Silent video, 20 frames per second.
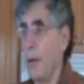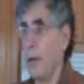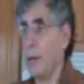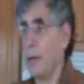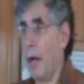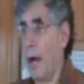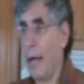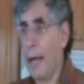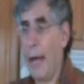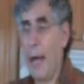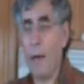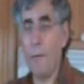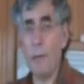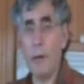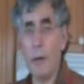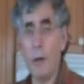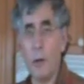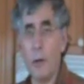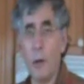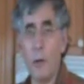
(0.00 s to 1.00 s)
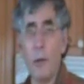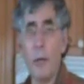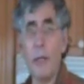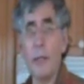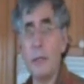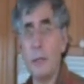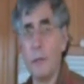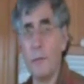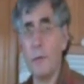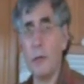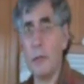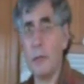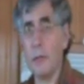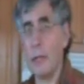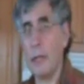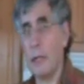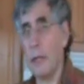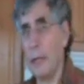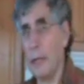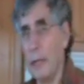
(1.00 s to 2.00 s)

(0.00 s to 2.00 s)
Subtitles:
not having a cohesiveness and an